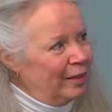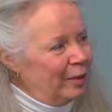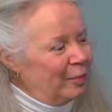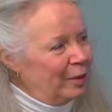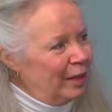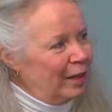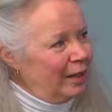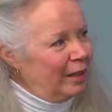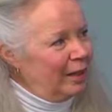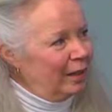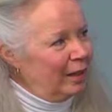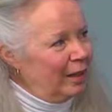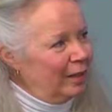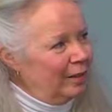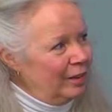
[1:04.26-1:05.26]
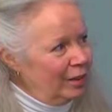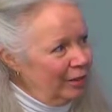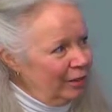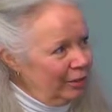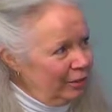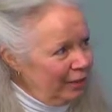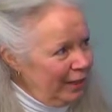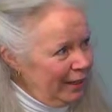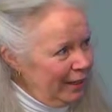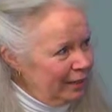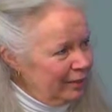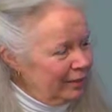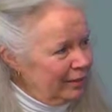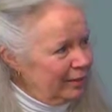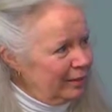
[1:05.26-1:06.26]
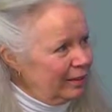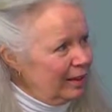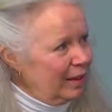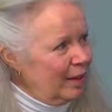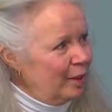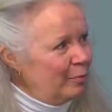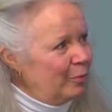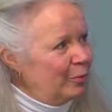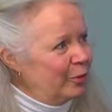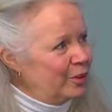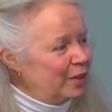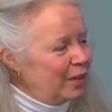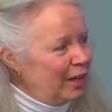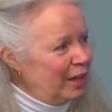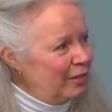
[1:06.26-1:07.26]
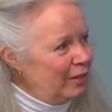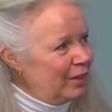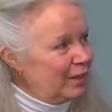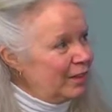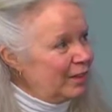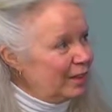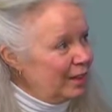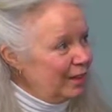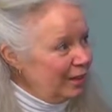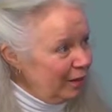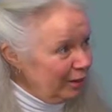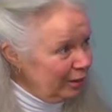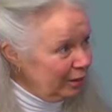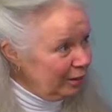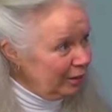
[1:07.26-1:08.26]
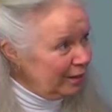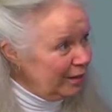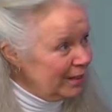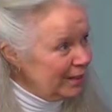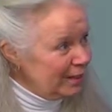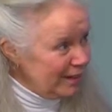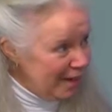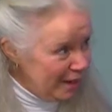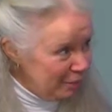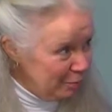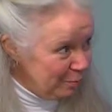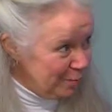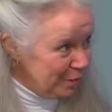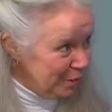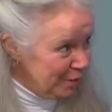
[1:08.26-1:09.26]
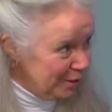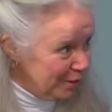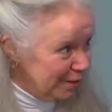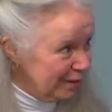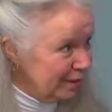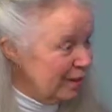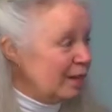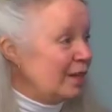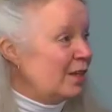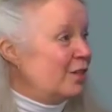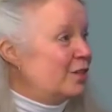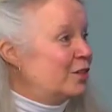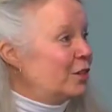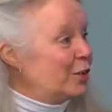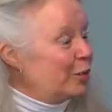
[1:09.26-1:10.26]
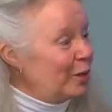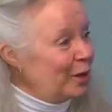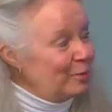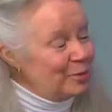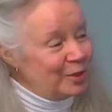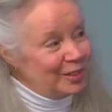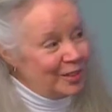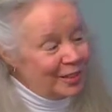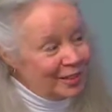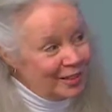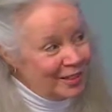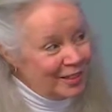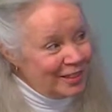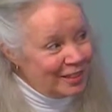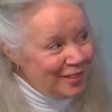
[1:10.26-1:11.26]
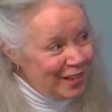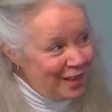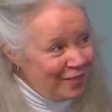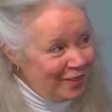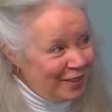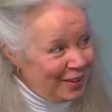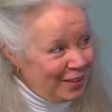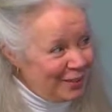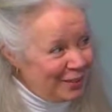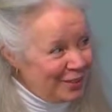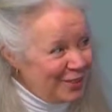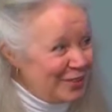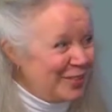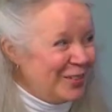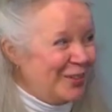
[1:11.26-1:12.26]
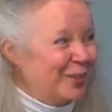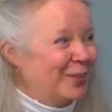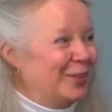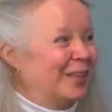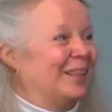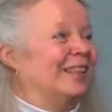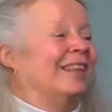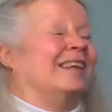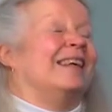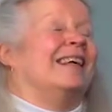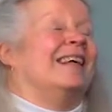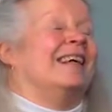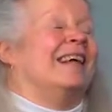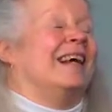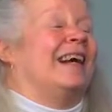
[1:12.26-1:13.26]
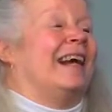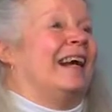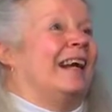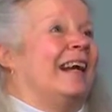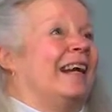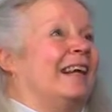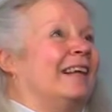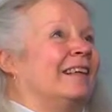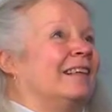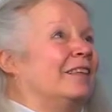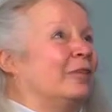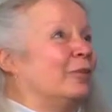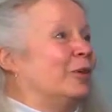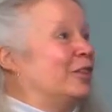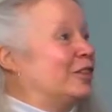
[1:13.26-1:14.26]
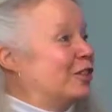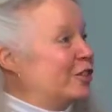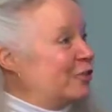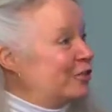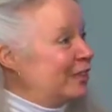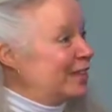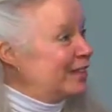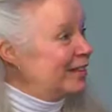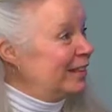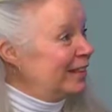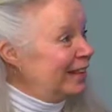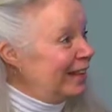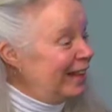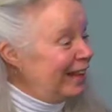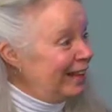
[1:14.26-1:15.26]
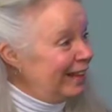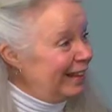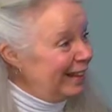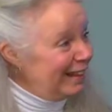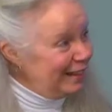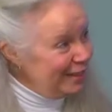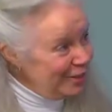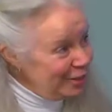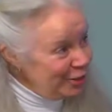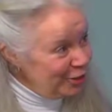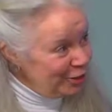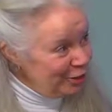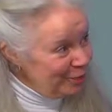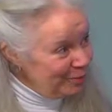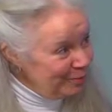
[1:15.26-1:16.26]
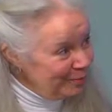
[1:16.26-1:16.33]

up getting another grant, um, which gave us another staff person. So we're up to 60 staff hours a week, great. and we just recently got an intern